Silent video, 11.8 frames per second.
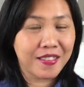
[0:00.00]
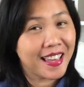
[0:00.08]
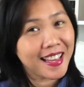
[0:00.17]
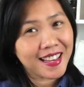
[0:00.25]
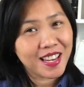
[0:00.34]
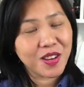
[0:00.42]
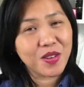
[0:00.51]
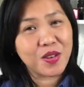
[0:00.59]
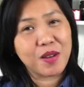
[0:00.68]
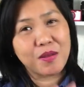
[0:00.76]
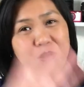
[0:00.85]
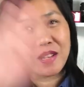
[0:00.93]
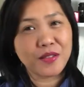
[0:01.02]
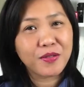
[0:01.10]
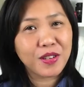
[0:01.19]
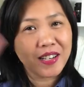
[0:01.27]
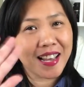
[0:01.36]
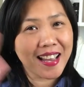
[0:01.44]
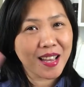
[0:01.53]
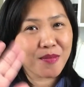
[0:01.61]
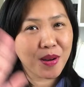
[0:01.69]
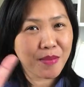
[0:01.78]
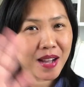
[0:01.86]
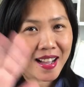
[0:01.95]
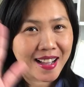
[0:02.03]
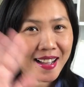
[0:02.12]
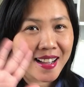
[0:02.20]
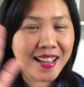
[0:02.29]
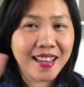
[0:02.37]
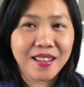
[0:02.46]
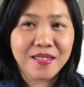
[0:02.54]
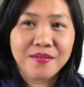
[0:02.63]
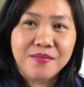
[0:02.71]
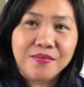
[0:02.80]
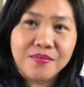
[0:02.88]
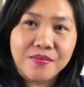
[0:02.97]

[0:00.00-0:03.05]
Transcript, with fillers: Thank you. You have a wonderful day. Bye-bye.